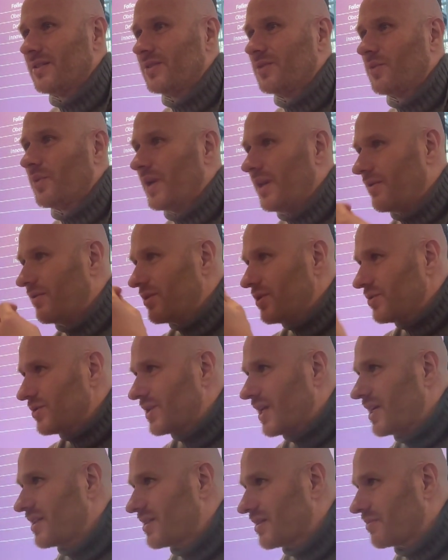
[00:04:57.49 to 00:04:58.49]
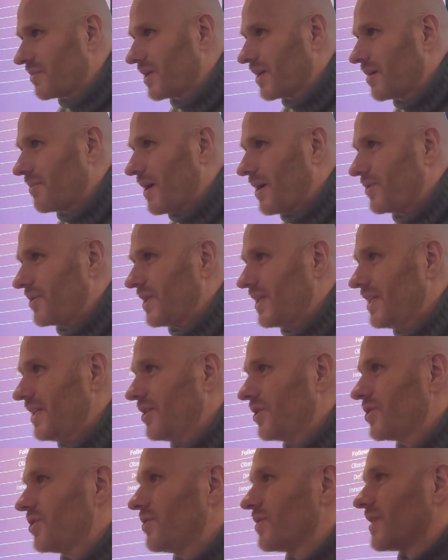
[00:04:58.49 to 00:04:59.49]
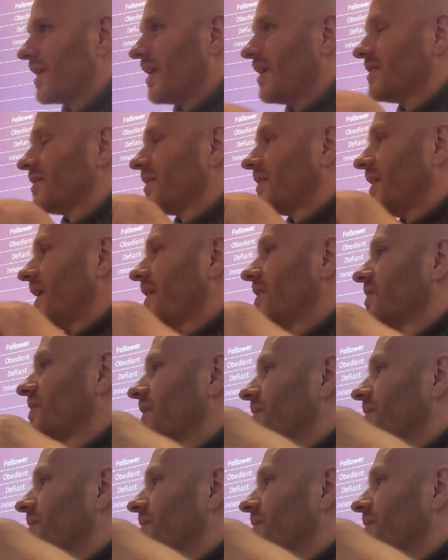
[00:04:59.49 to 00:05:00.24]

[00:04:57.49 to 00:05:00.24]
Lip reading: So So whenever you say something about the leaders, you're saying